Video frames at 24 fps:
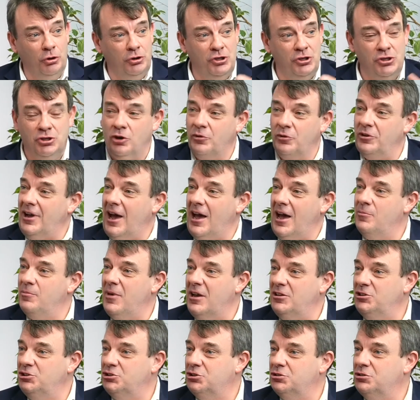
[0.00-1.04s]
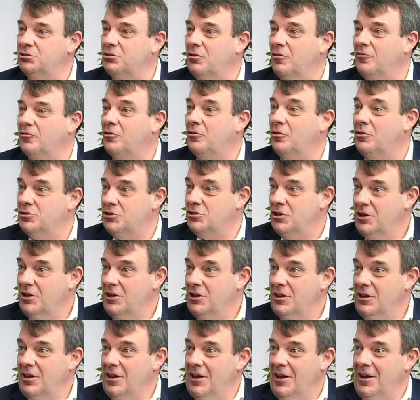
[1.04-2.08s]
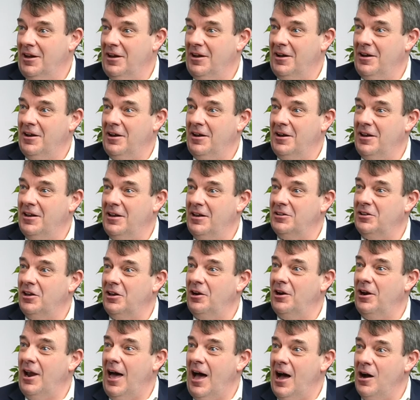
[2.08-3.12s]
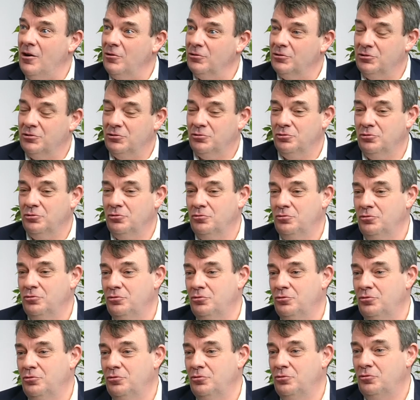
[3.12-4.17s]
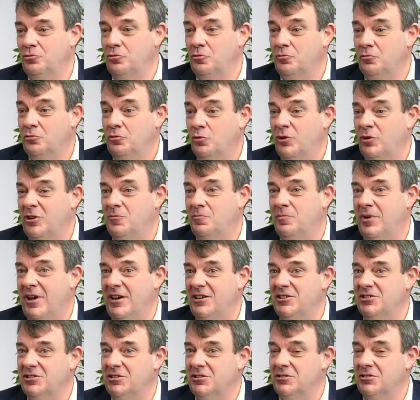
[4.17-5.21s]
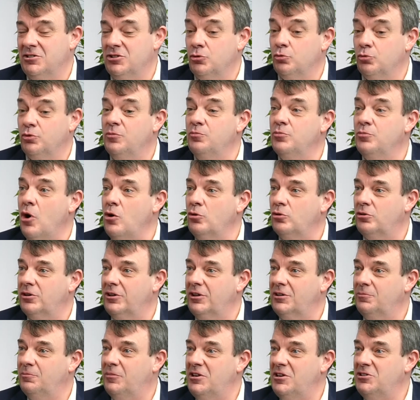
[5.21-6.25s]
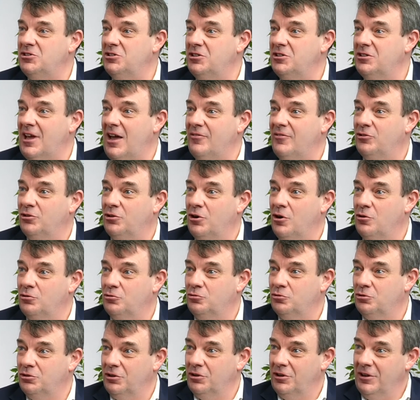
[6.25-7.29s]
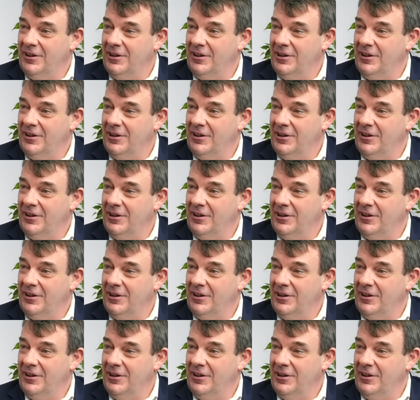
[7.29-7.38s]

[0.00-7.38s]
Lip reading: story I mentioned, of course, it allowed to treat patients remotely. Patients didn't have to go to the